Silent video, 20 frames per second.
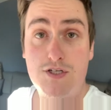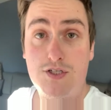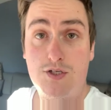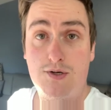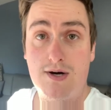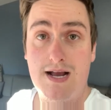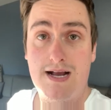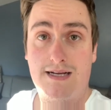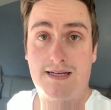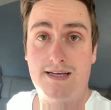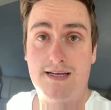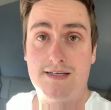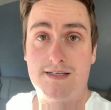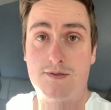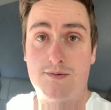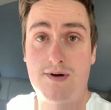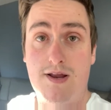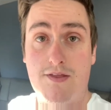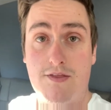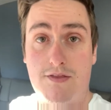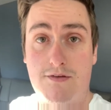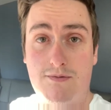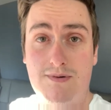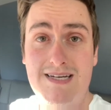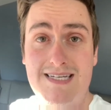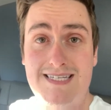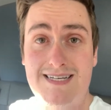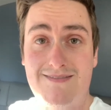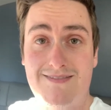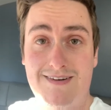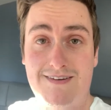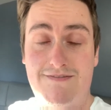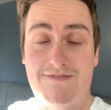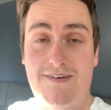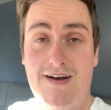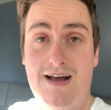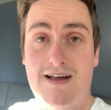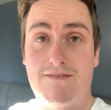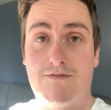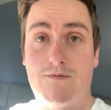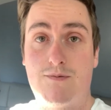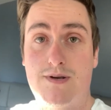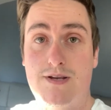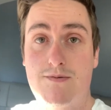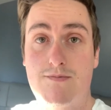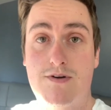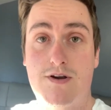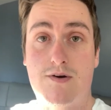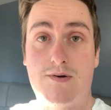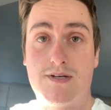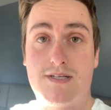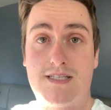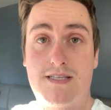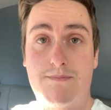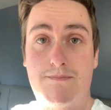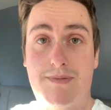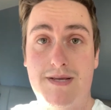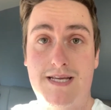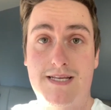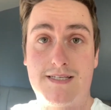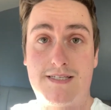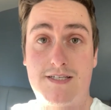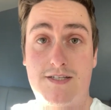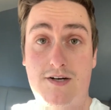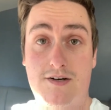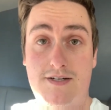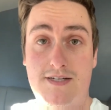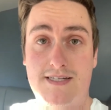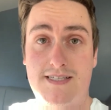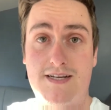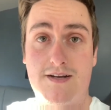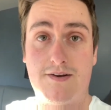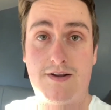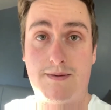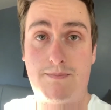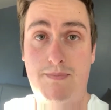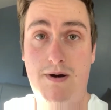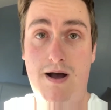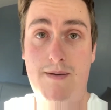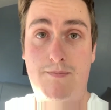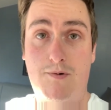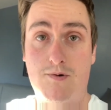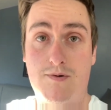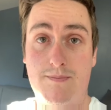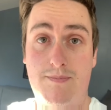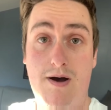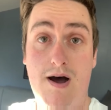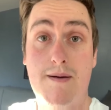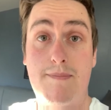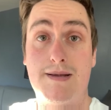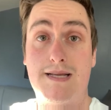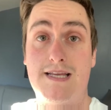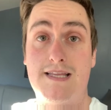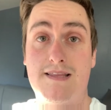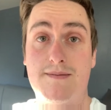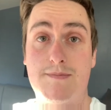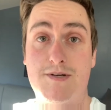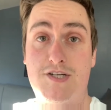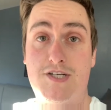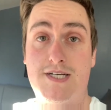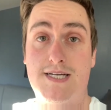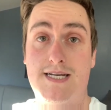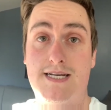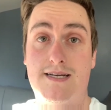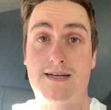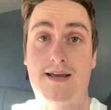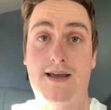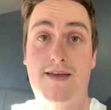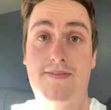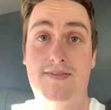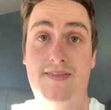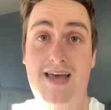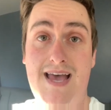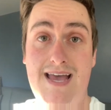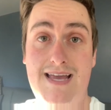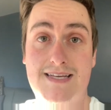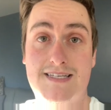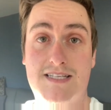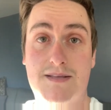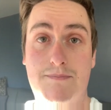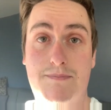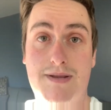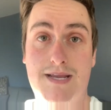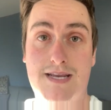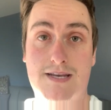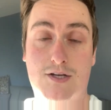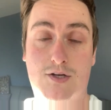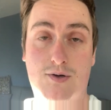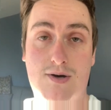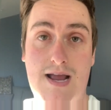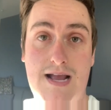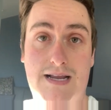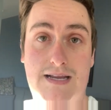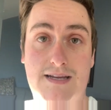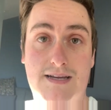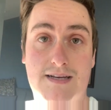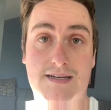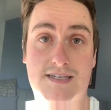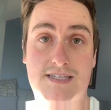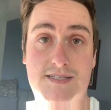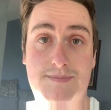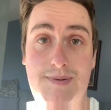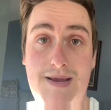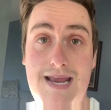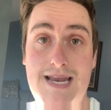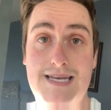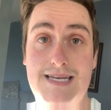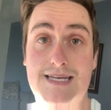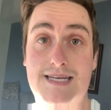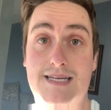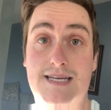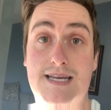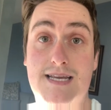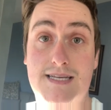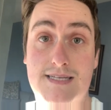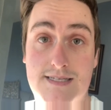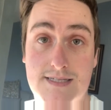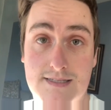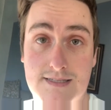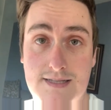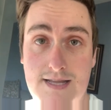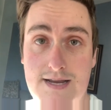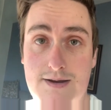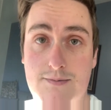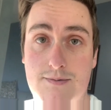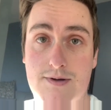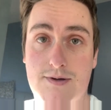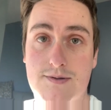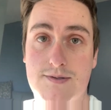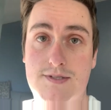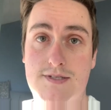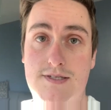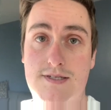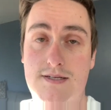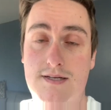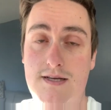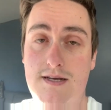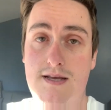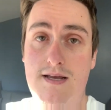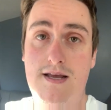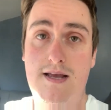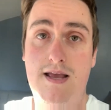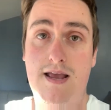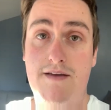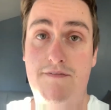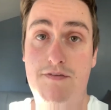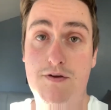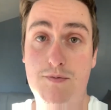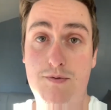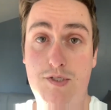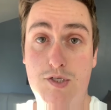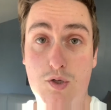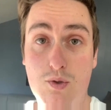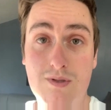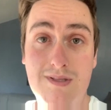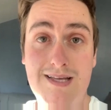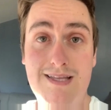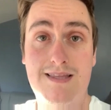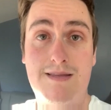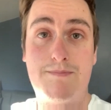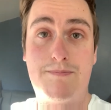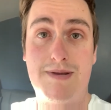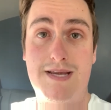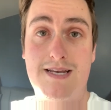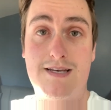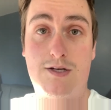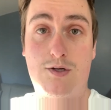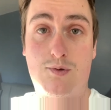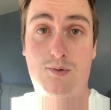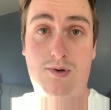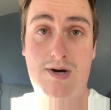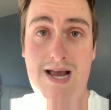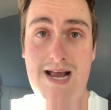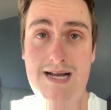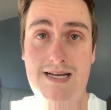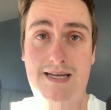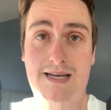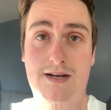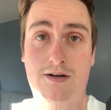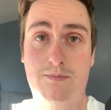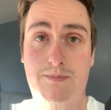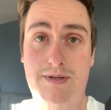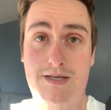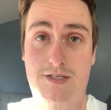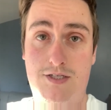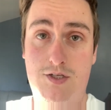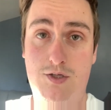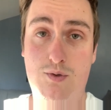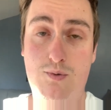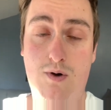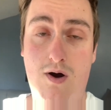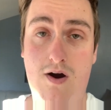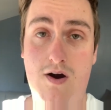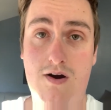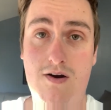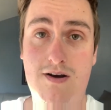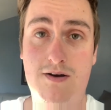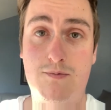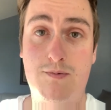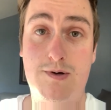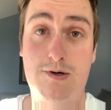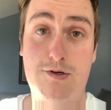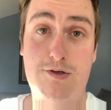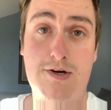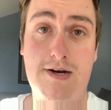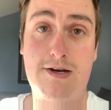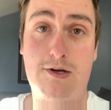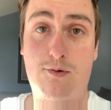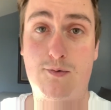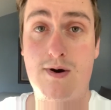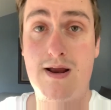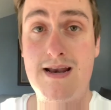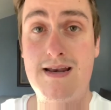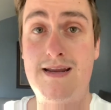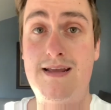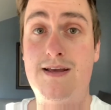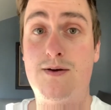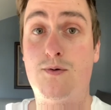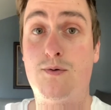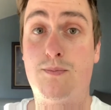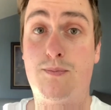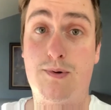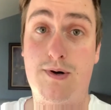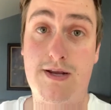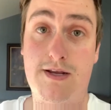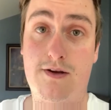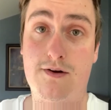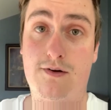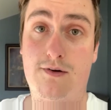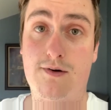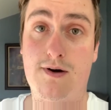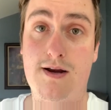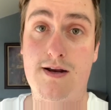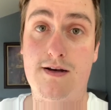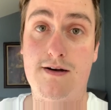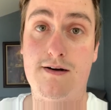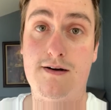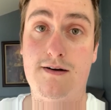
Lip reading: crack is around 375 when you notice the beans start to sound like popcorn popping in the machine, and that is the bean cracking and expanding into light roast. If you don't let the bean crack, it'll be too hard, and when you try to grind it, it will break your grinder.